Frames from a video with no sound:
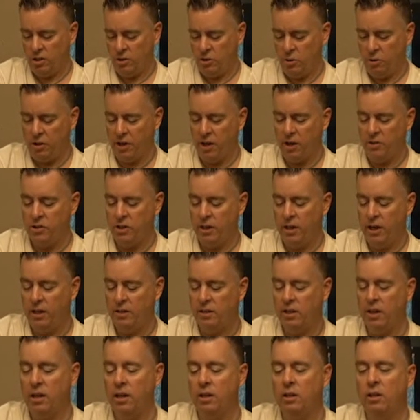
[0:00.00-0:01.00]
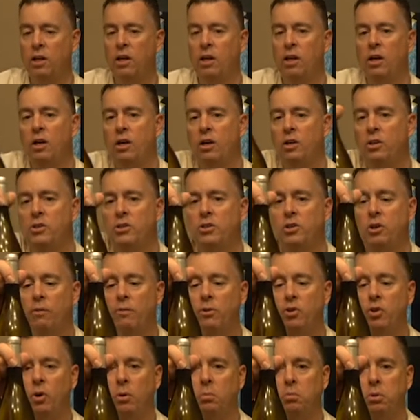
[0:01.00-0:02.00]
2018
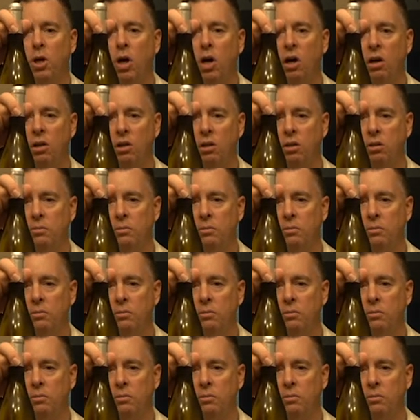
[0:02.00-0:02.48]
Sauvignon Blanc.